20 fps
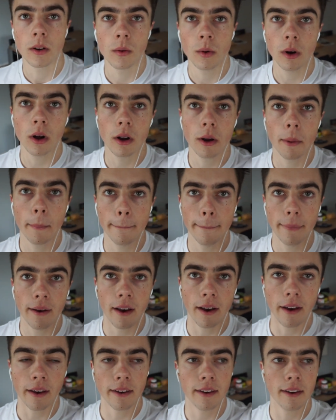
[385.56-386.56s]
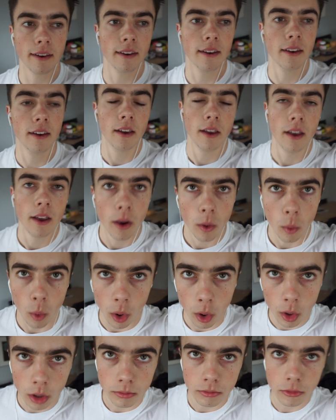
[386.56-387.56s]
Welcome back.
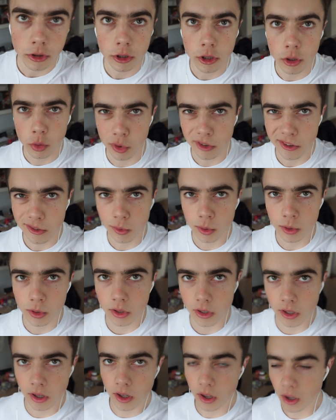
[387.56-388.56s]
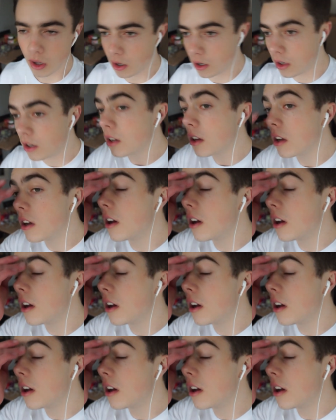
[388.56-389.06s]
Welcome to the real world again.